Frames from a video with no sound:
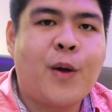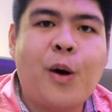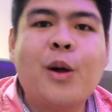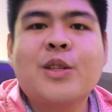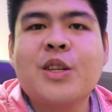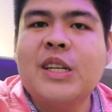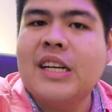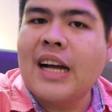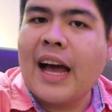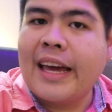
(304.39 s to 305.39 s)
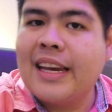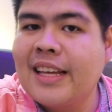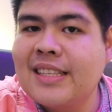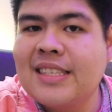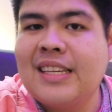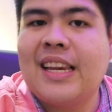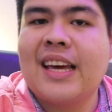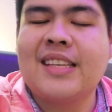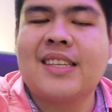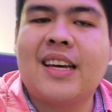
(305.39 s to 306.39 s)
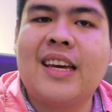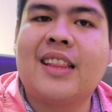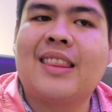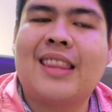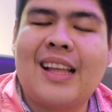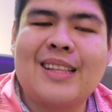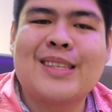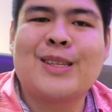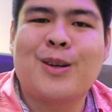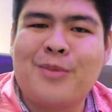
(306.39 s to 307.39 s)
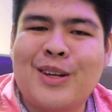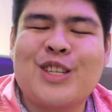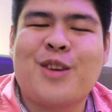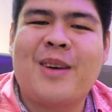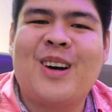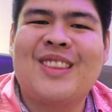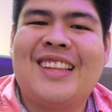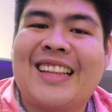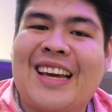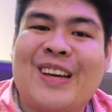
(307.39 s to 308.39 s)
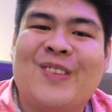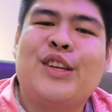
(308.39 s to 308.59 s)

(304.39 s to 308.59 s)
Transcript: also yung highlights ni Liza. It tells so much about the time.